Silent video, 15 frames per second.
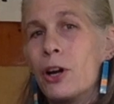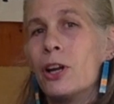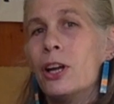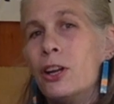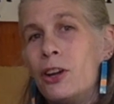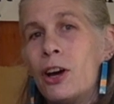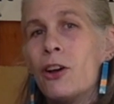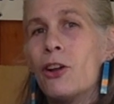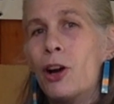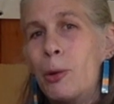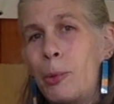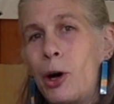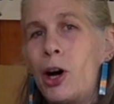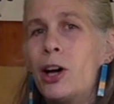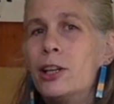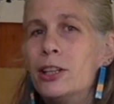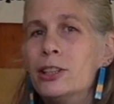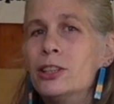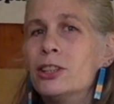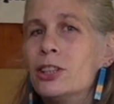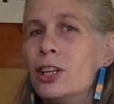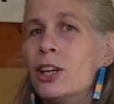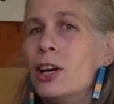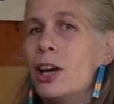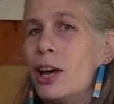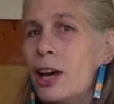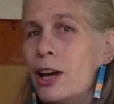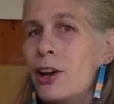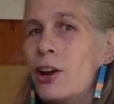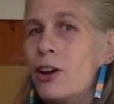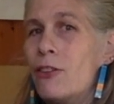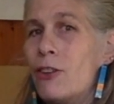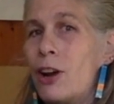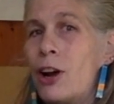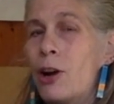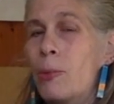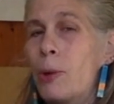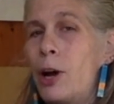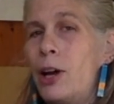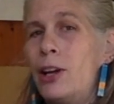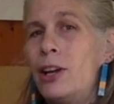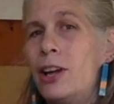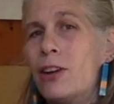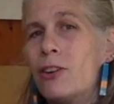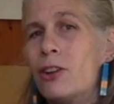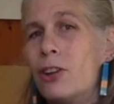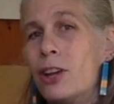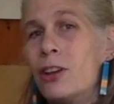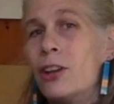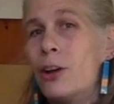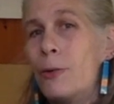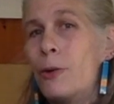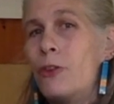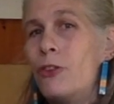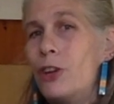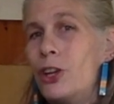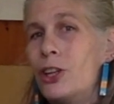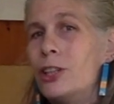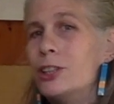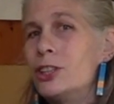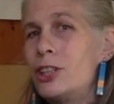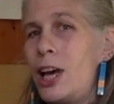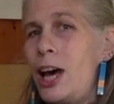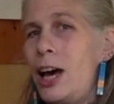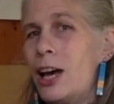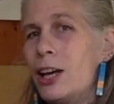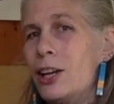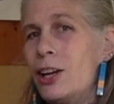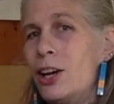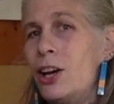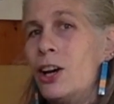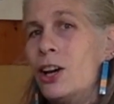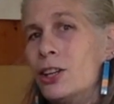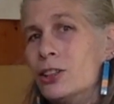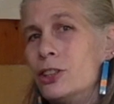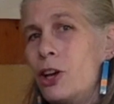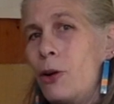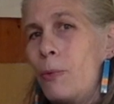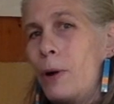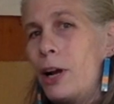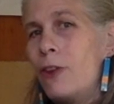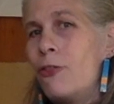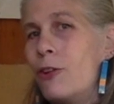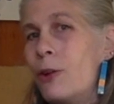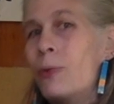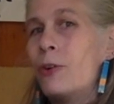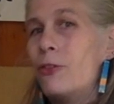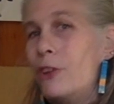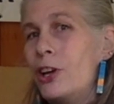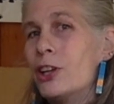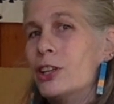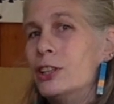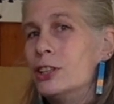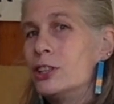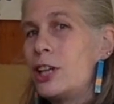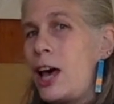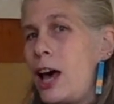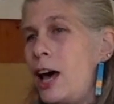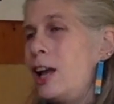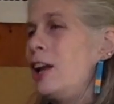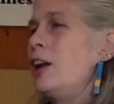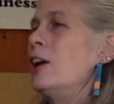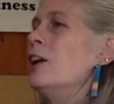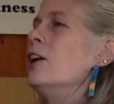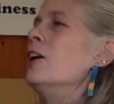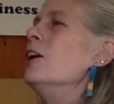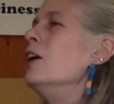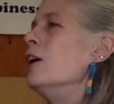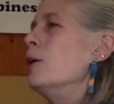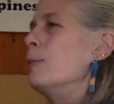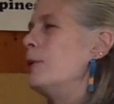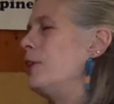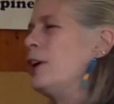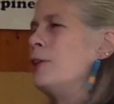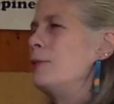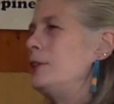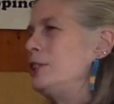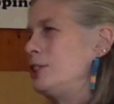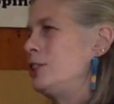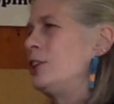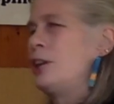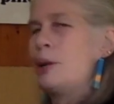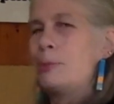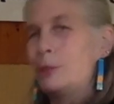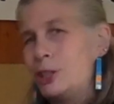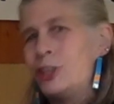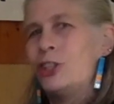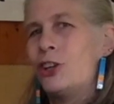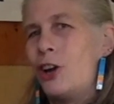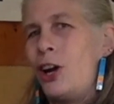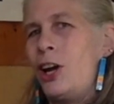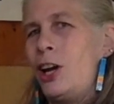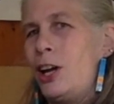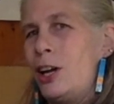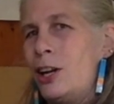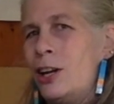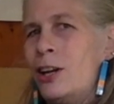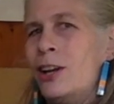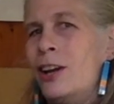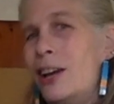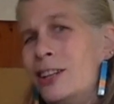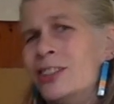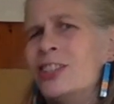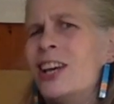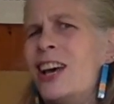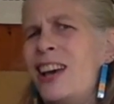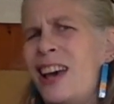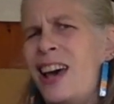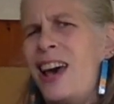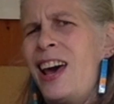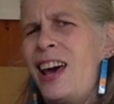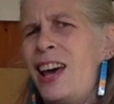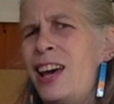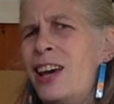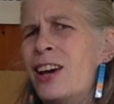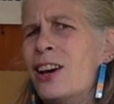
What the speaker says: going to tell our bodies and our mind and everything that we're feeling sad. So what if we were feeling sad, but then we stood up straight and say, hey,